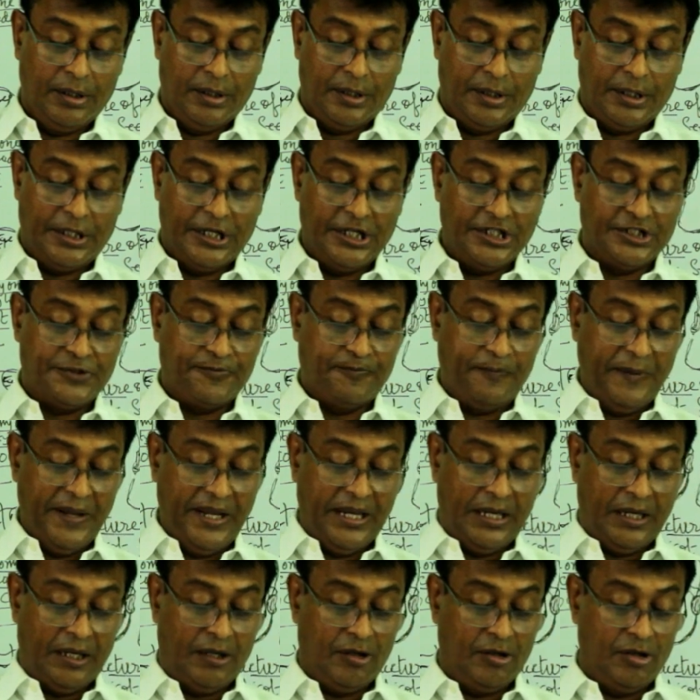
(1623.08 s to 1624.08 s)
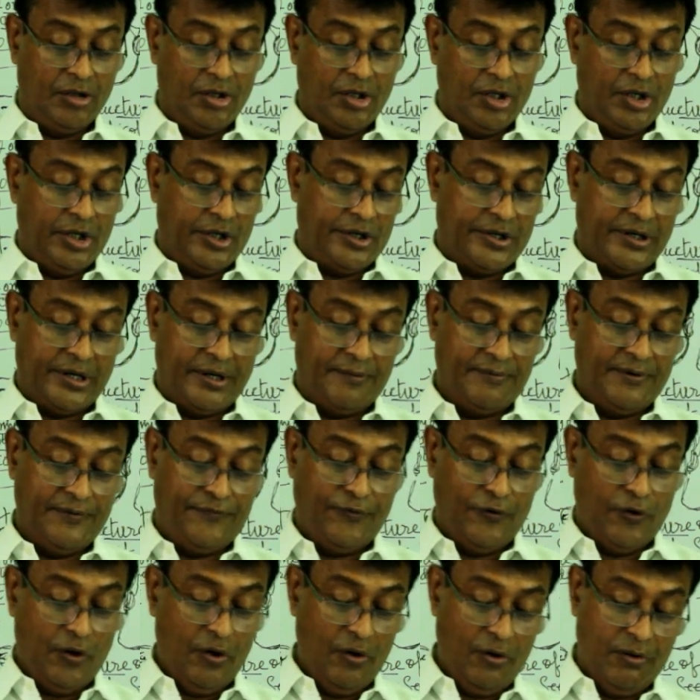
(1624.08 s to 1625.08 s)
is P. Number
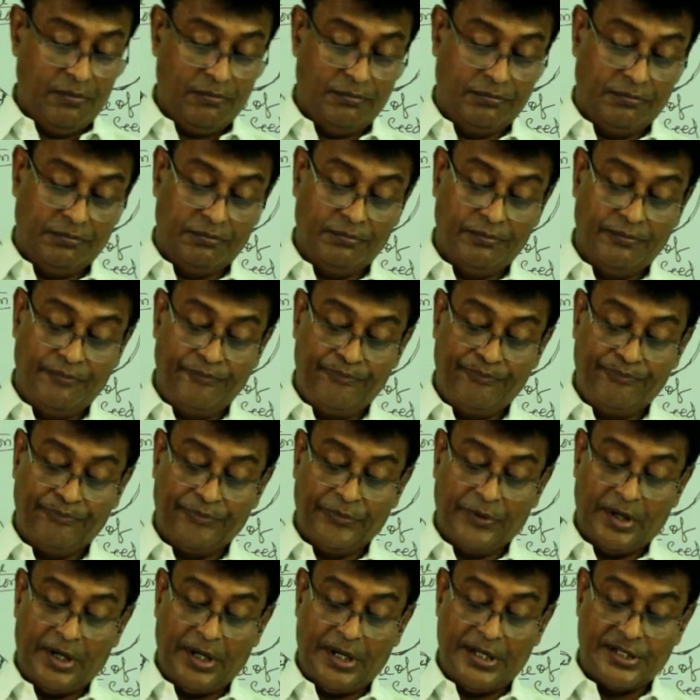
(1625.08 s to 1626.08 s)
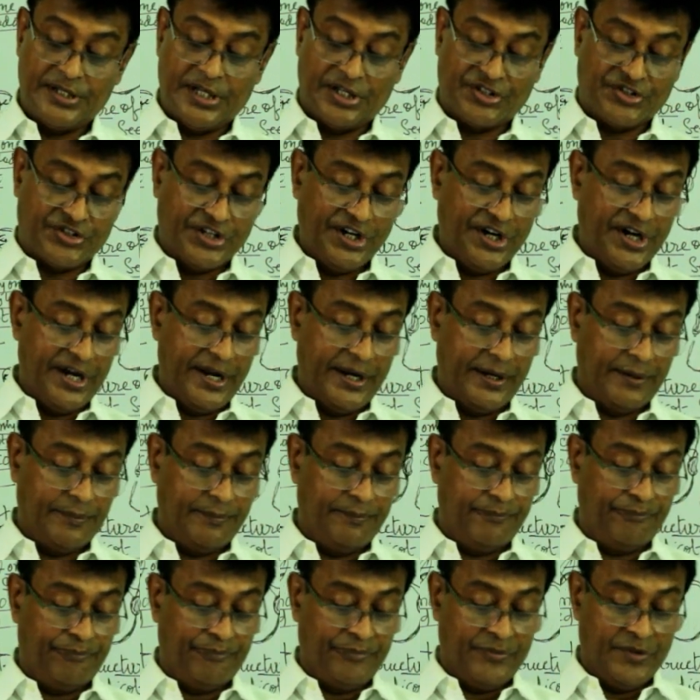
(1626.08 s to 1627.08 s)
4 is the
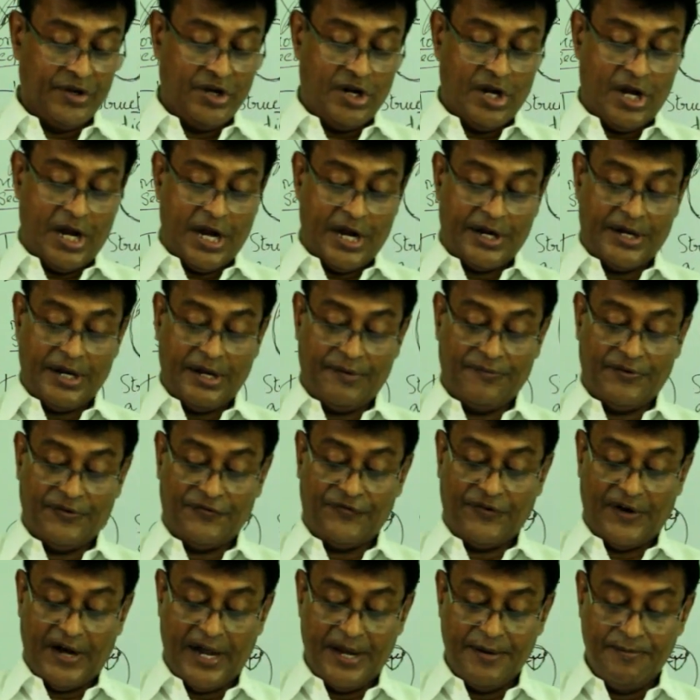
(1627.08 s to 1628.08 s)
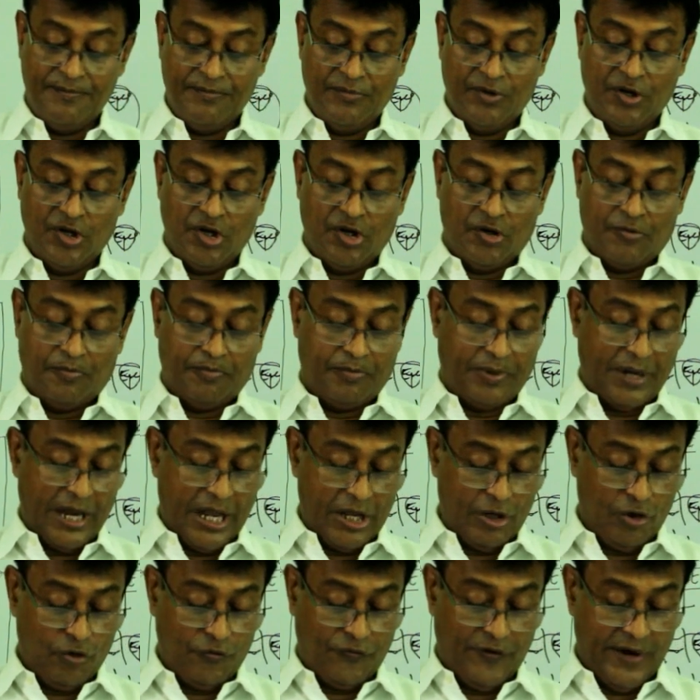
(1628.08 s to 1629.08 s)
seedling, and number 5
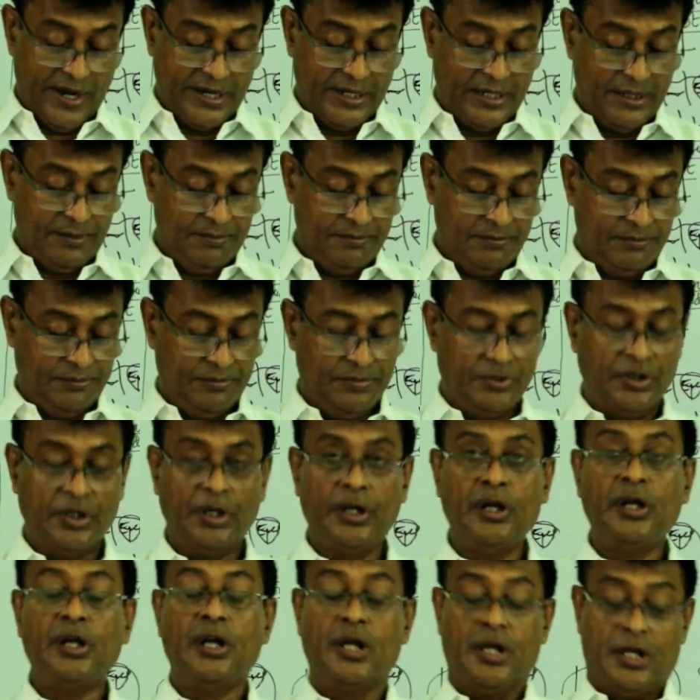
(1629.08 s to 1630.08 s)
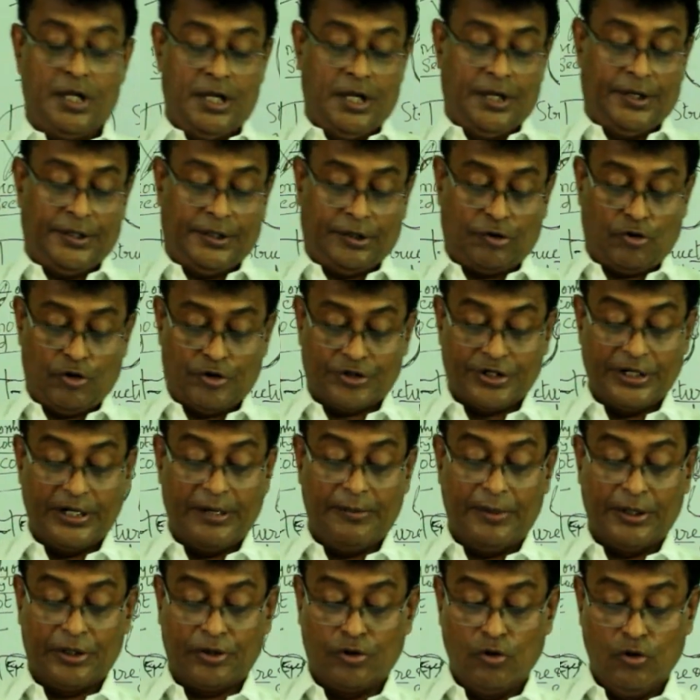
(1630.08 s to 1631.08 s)
bryophyte. Question
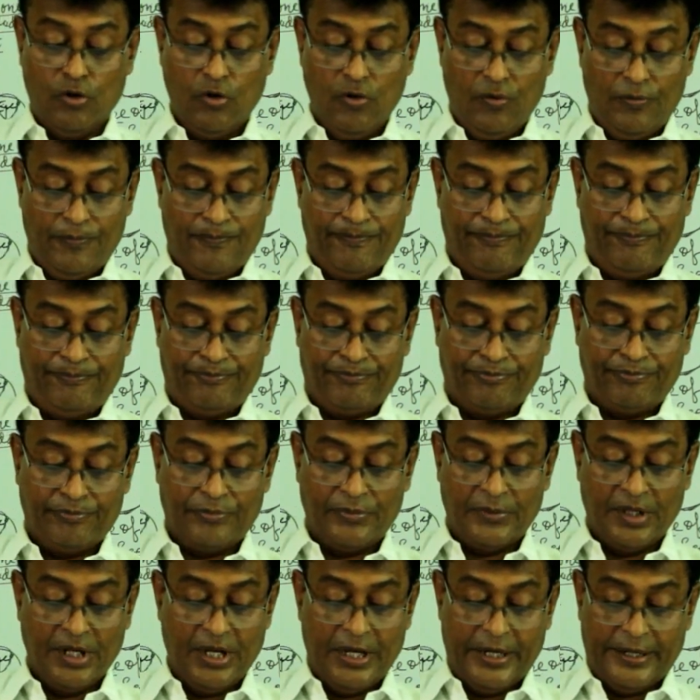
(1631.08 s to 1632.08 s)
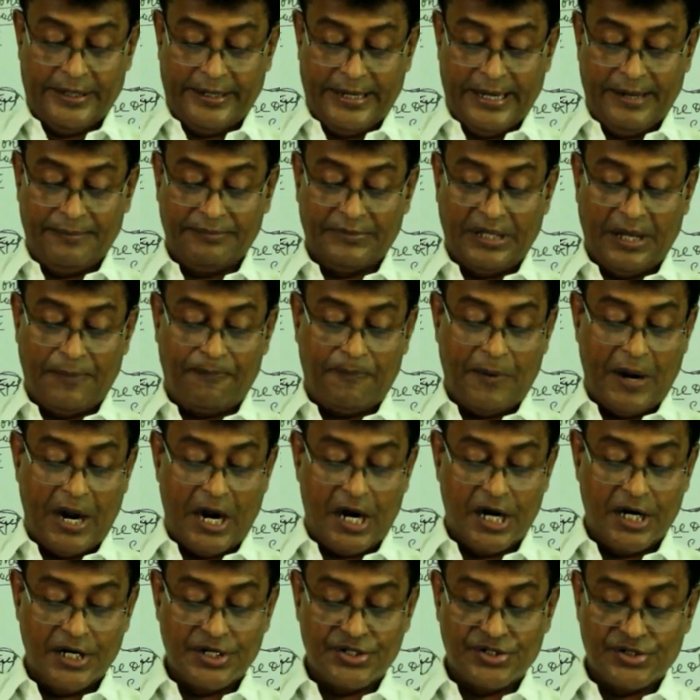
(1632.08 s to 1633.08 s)
number 2, name the
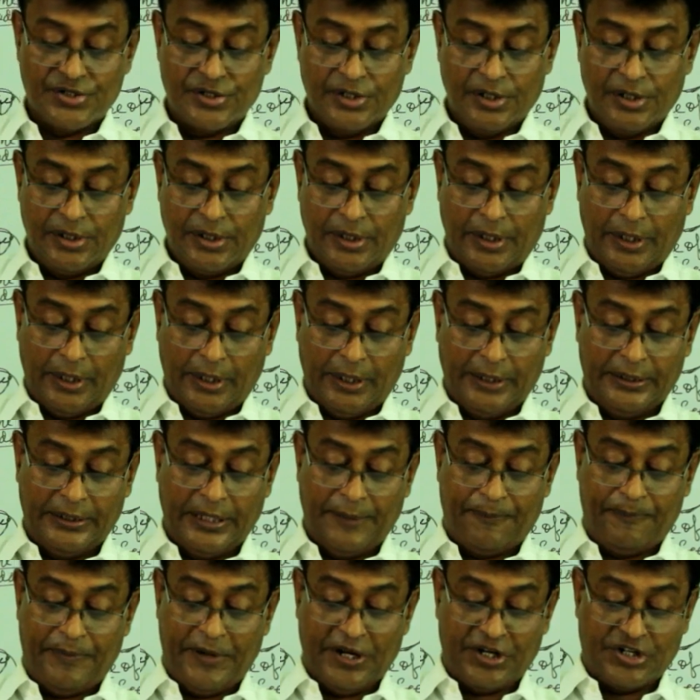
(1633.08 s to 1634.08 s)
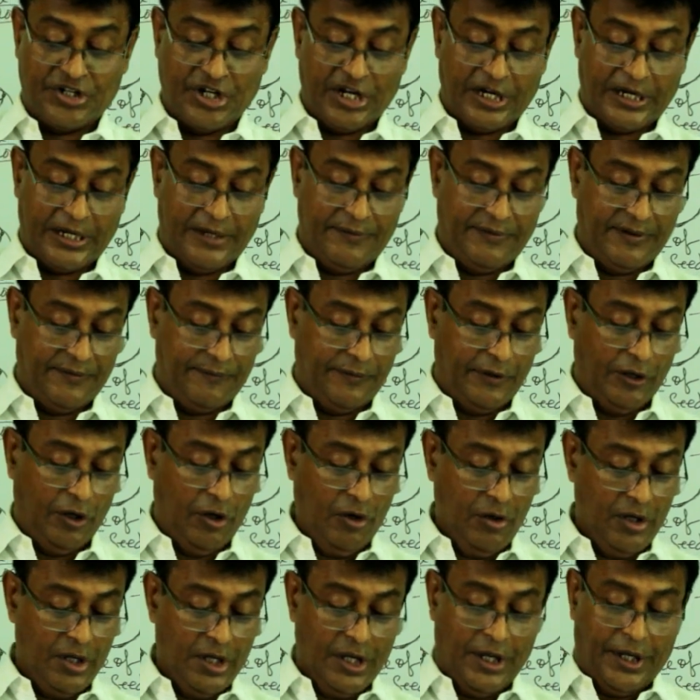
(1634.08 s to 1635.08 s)
parts in the picture given
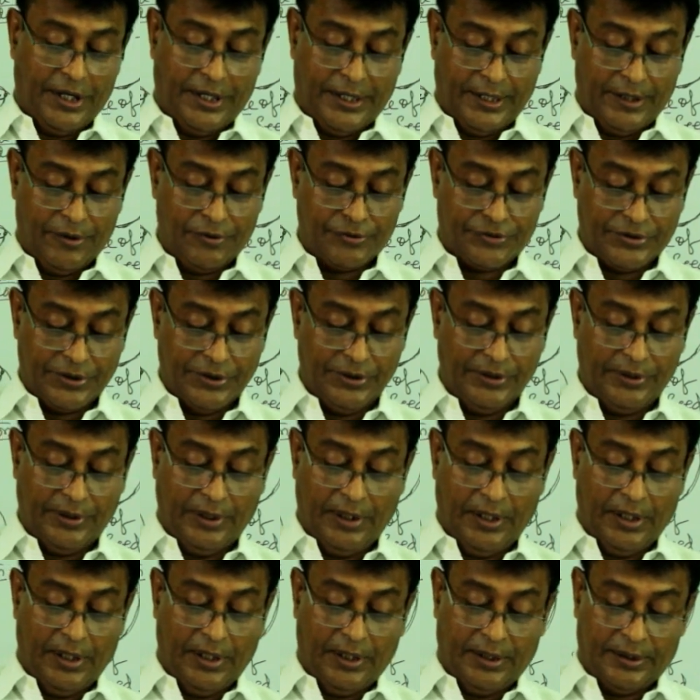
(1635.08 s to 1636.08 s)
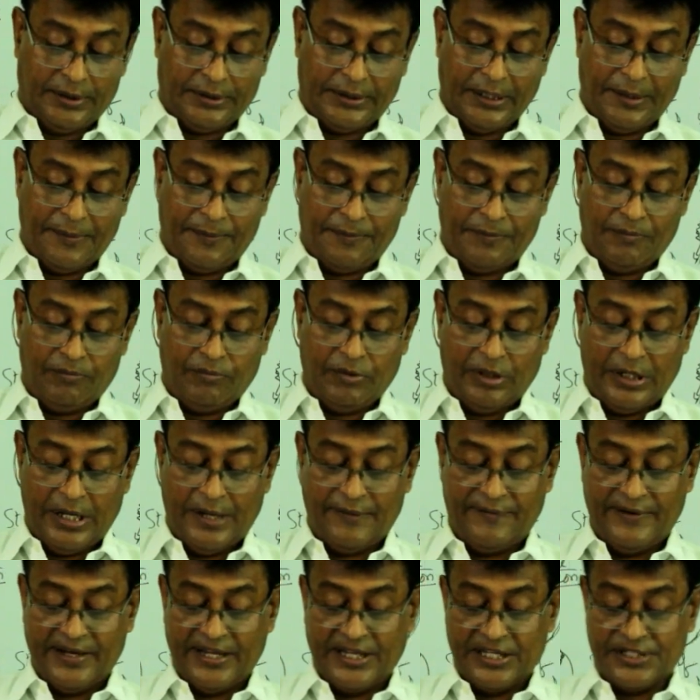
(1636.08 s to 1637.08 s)
below. You see the
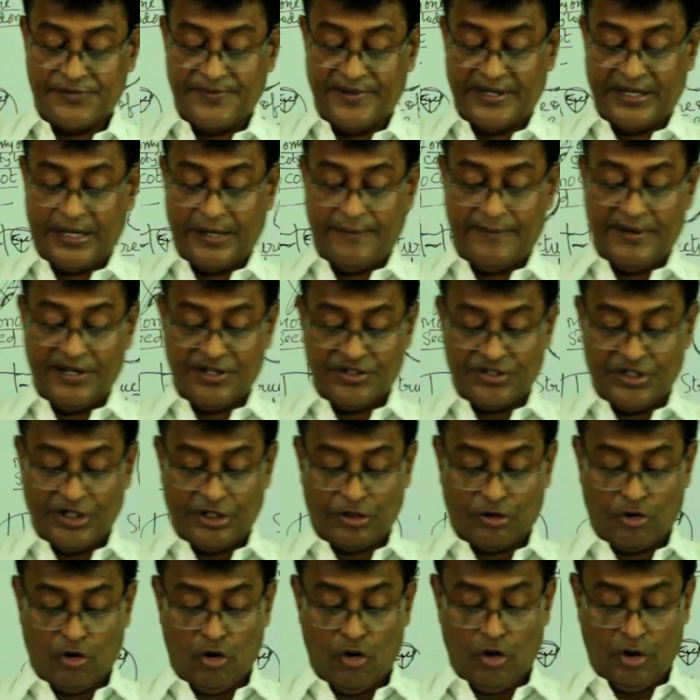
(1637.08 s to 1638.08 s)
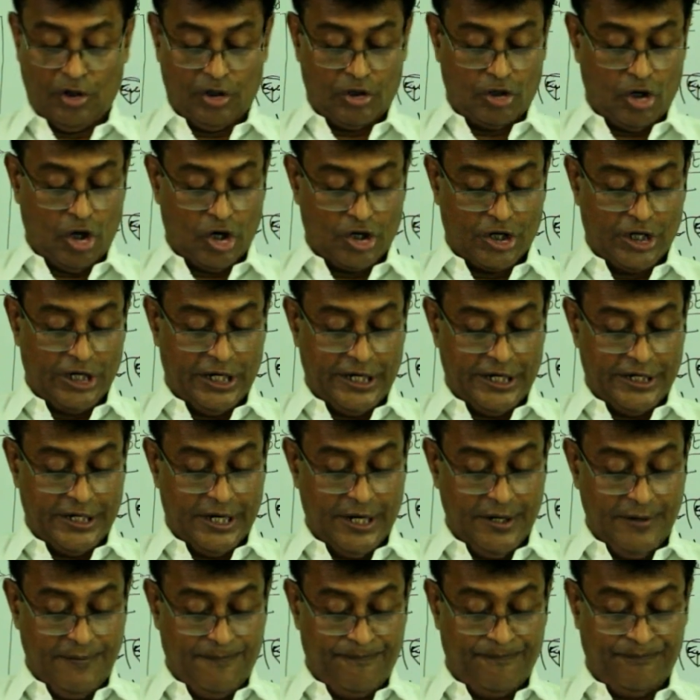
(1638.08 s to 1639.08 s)
labeling is been given: seed coat,
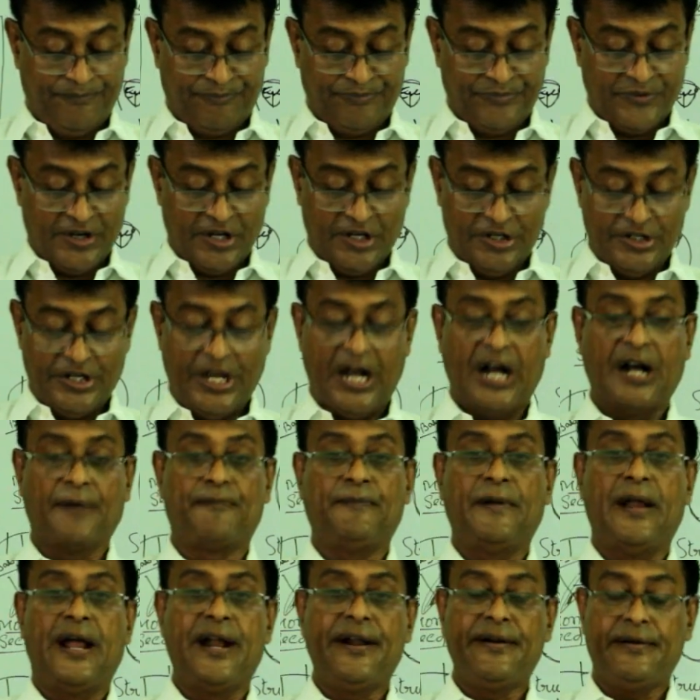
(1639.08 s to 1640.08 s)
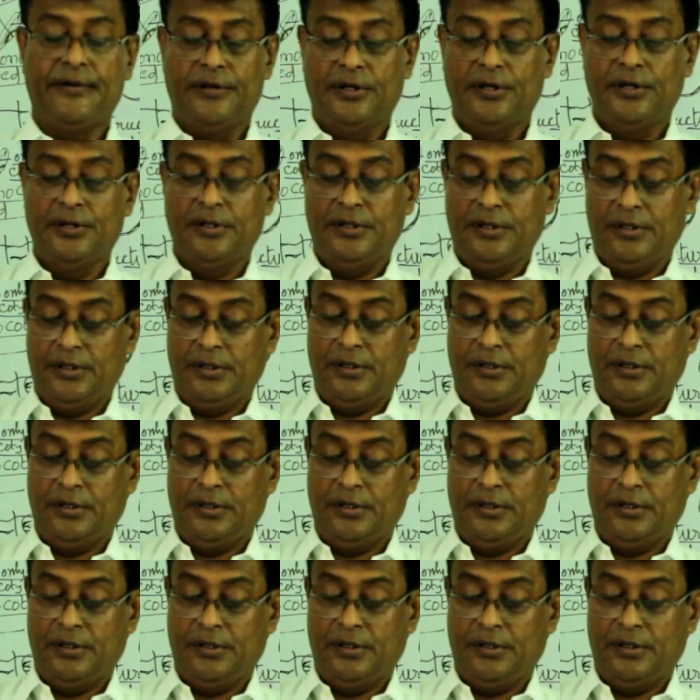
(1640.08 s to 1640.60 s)
cotyledon, young plant.